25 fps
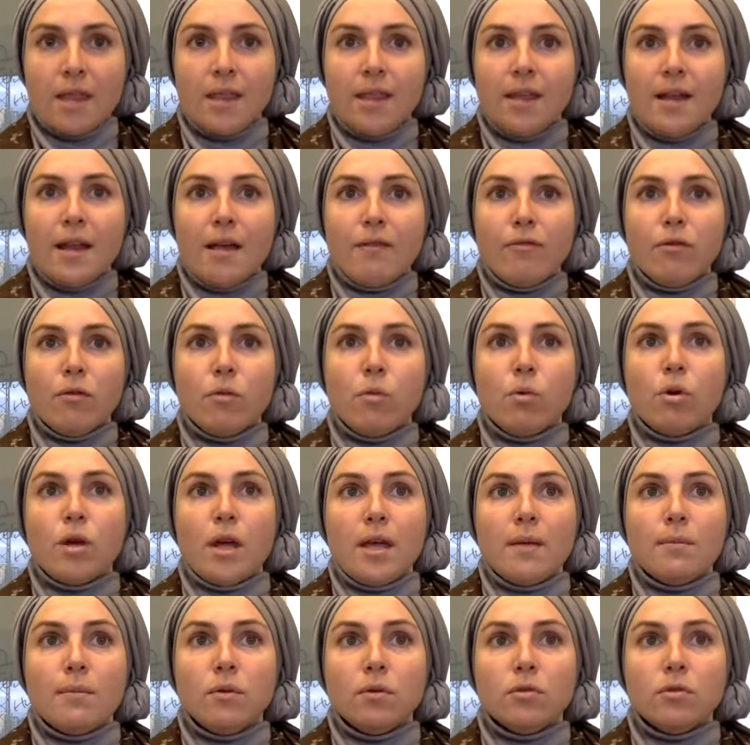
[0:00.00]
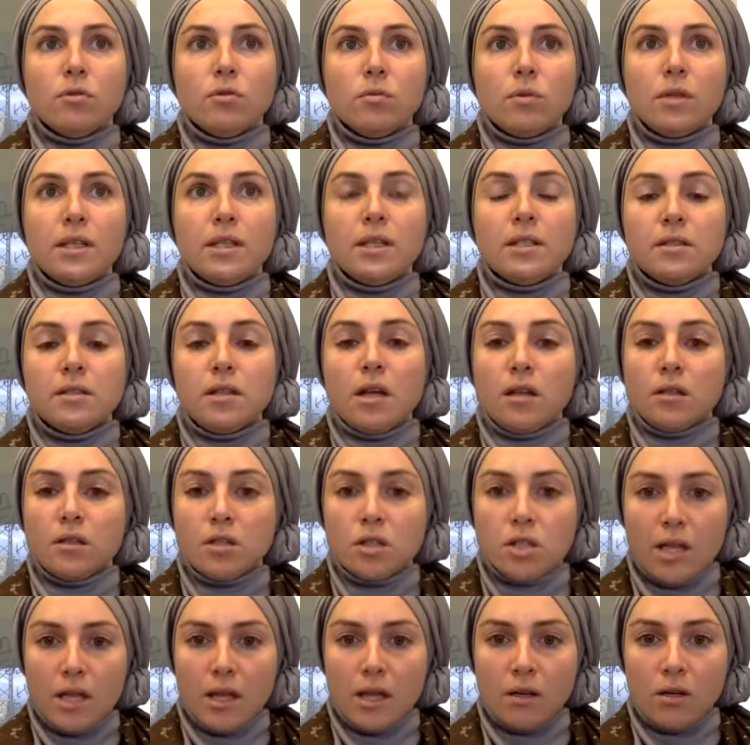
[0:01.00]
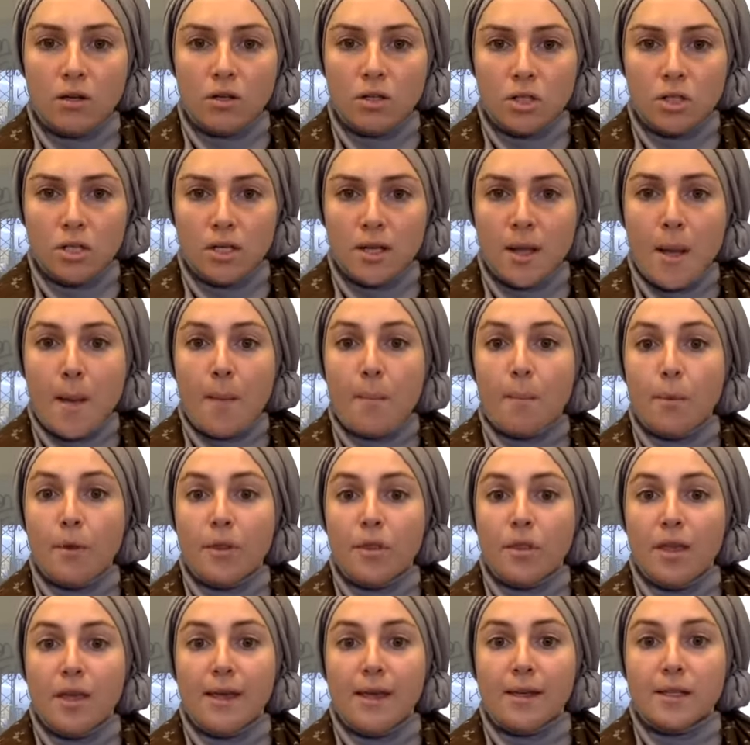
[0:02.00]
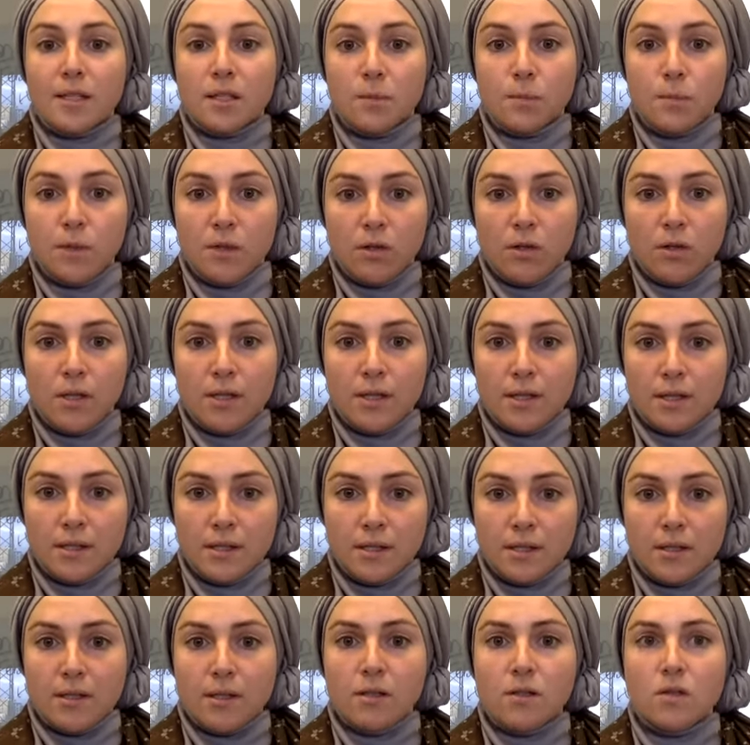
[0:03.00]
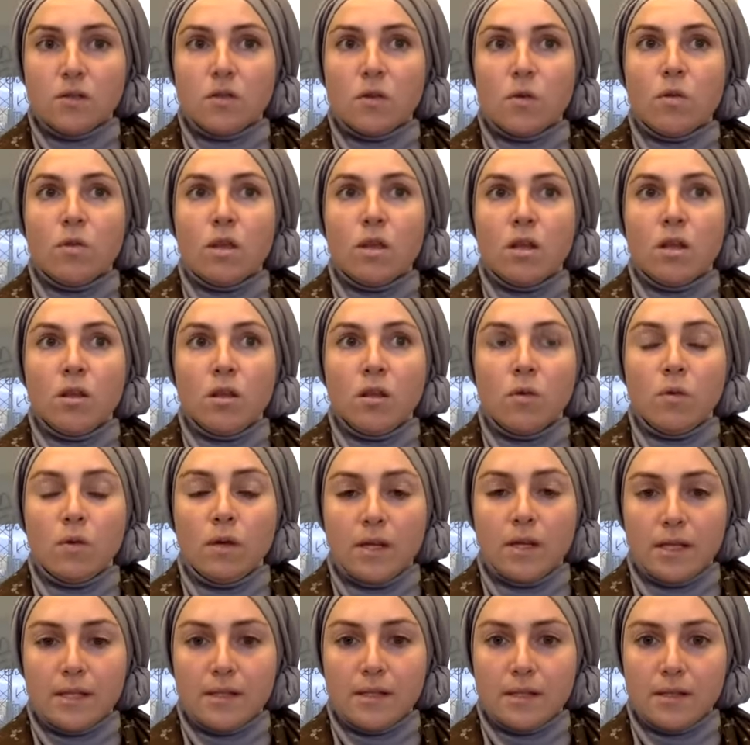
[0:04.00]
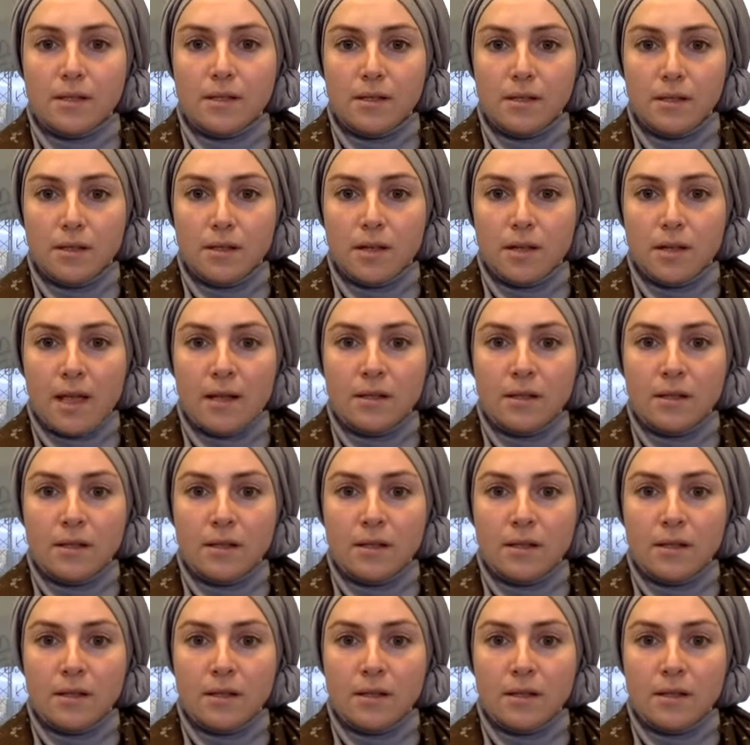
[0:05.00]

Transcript: they never were able to really touch energy, but they experienced it, and so they knew it existed.